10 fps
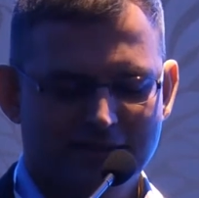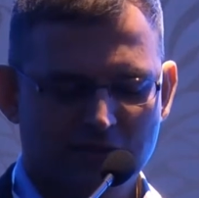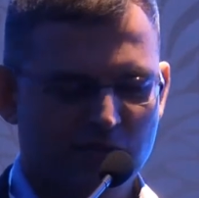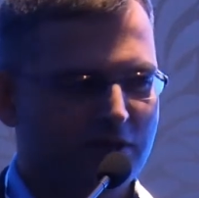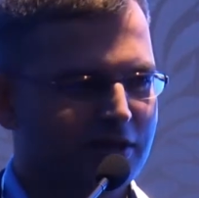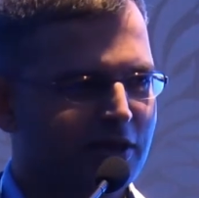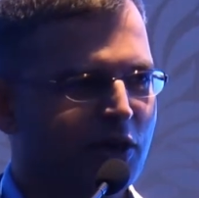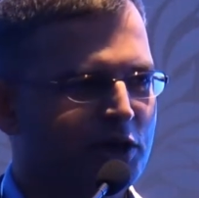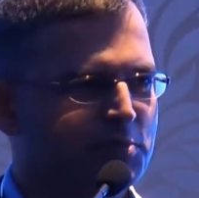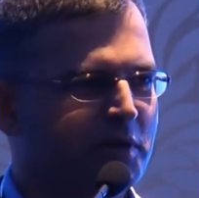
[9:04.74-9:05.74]
if you run a
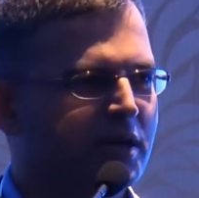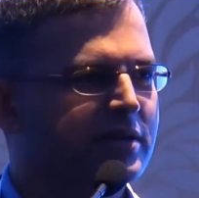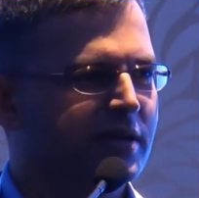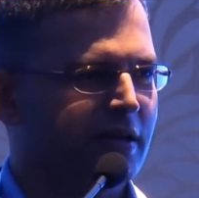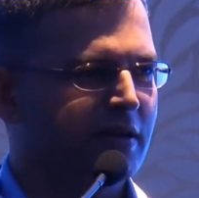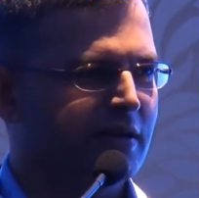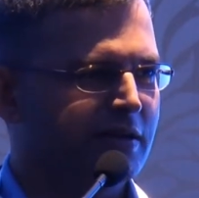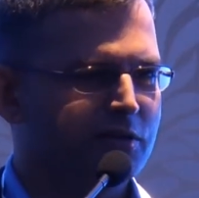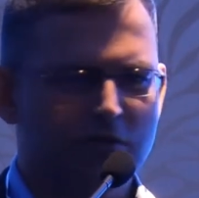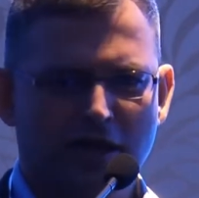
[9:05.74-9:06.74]
hospital in
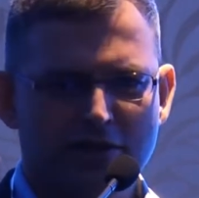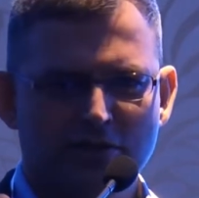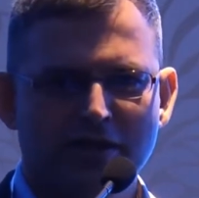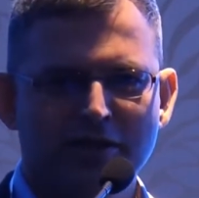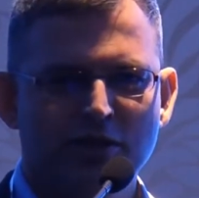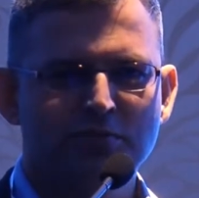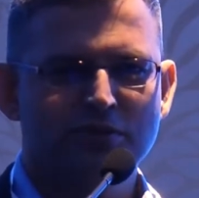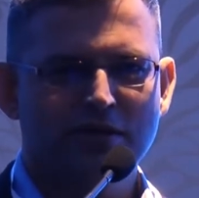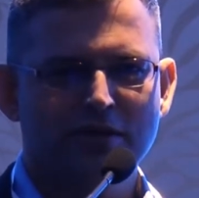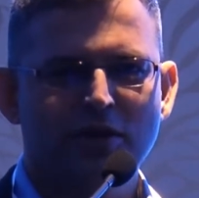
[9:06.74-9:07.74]
Kerala, you're actually equipped to
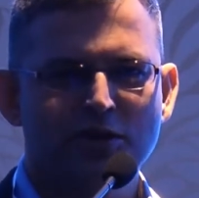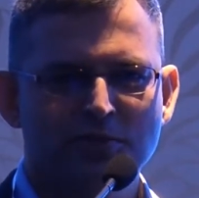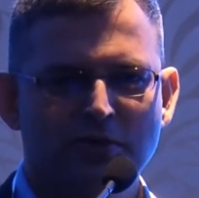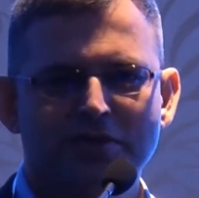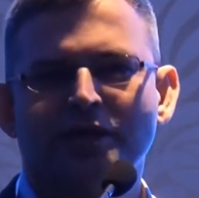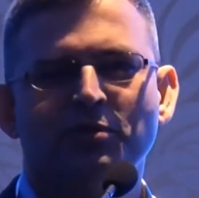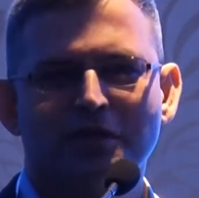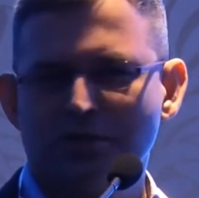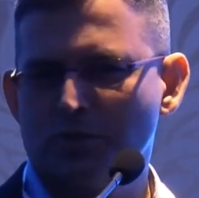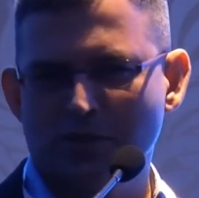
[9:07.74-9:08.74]
run hospitals anywhere
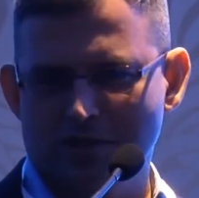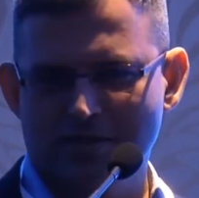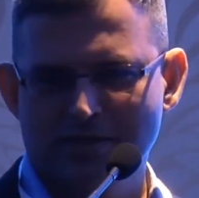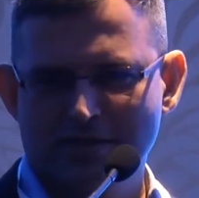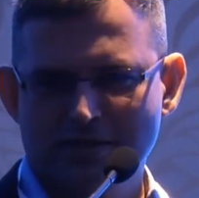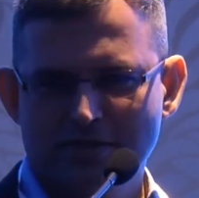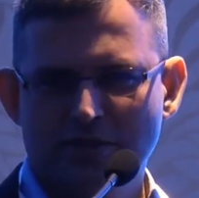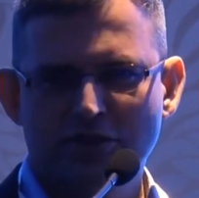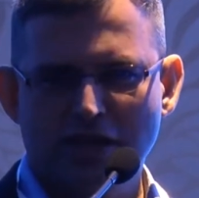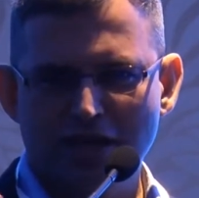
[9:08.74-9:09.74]
in the world. The
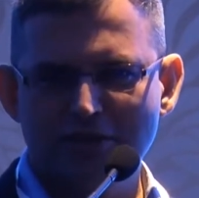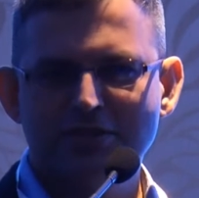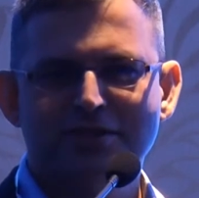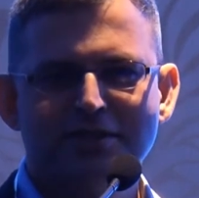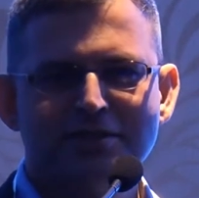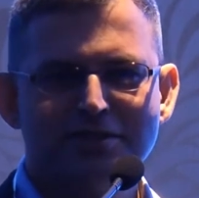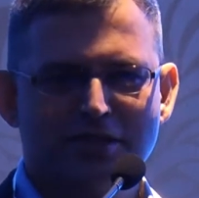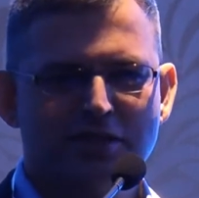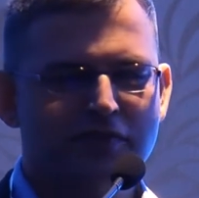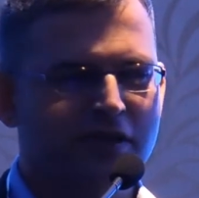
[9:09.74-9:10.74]
challenge in the
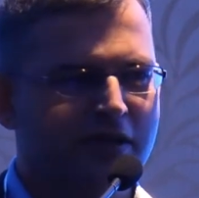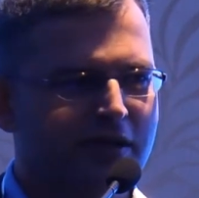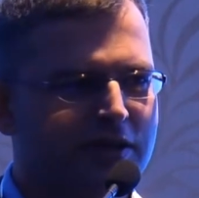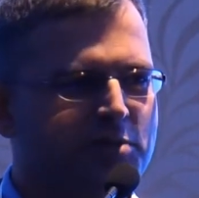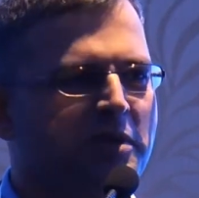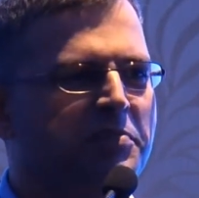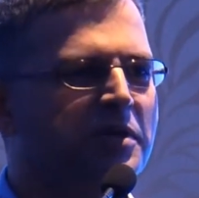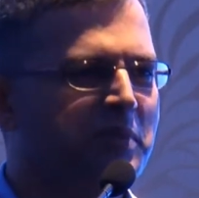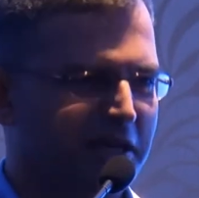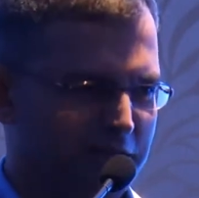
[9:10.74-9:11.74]
state of Kerala is people
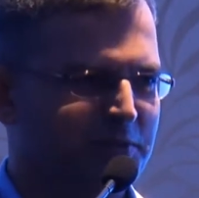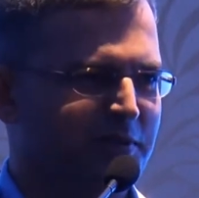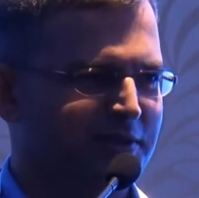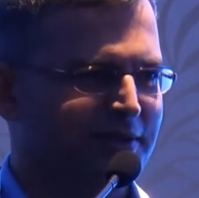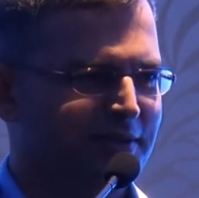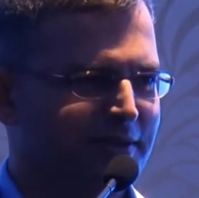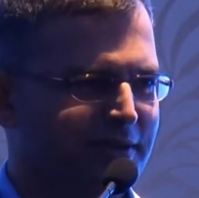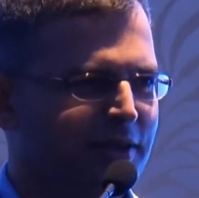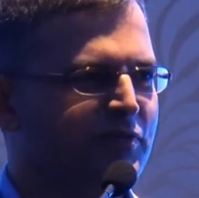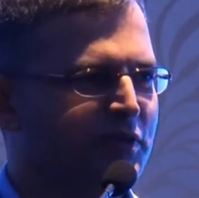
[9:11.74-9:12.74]
management.
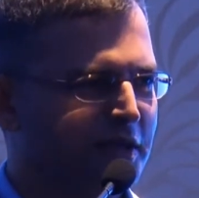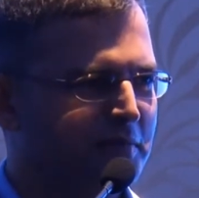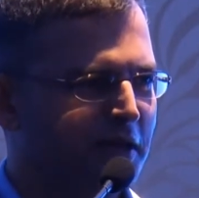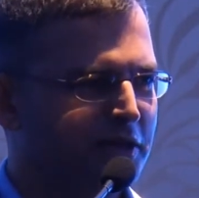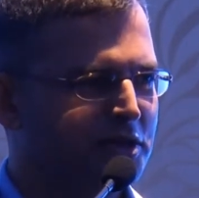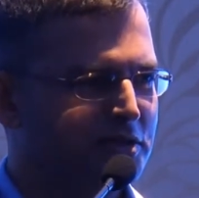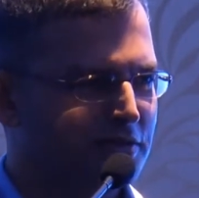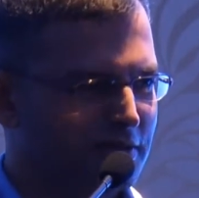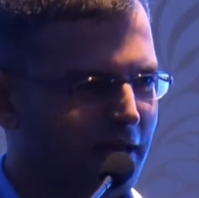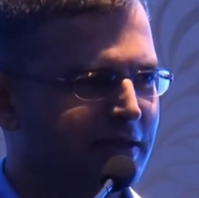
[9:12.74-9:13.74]
If you can manage
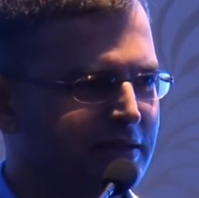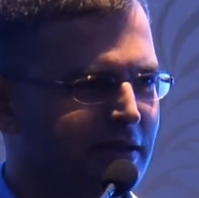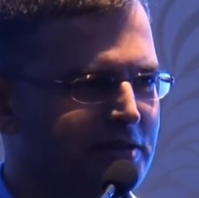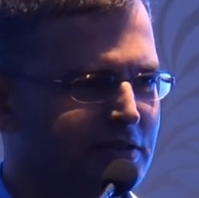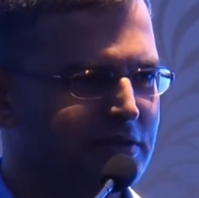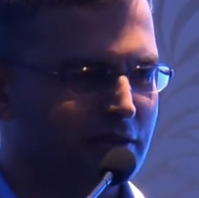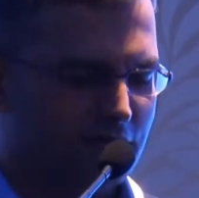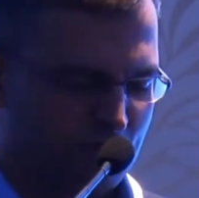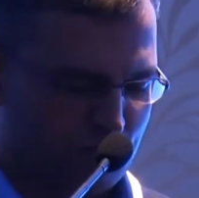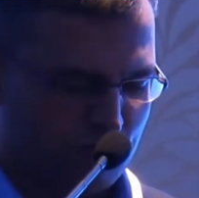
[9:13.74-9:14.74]
that essential
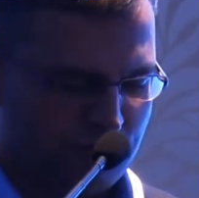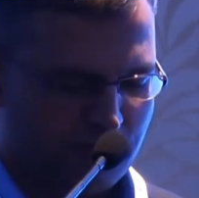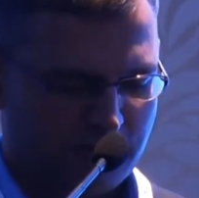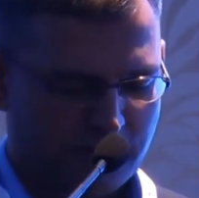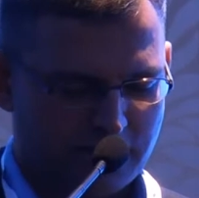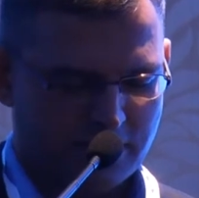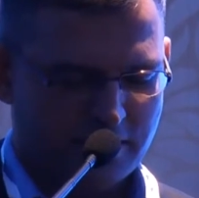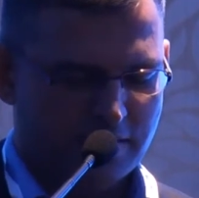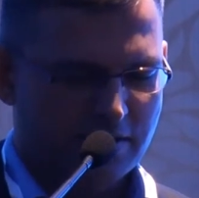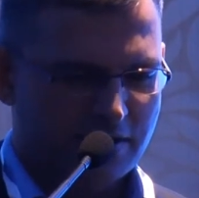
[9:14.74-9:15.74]
resource, I think
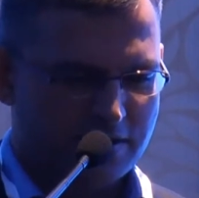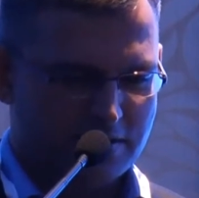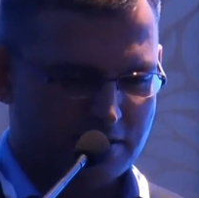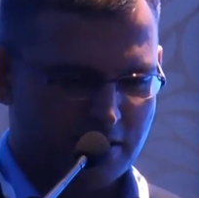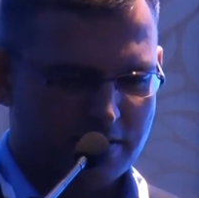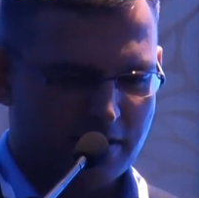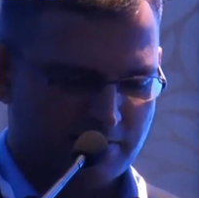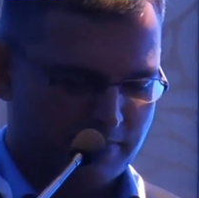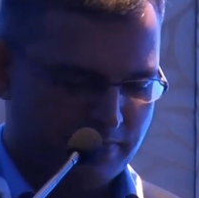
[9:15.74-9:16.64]
the rest is easy.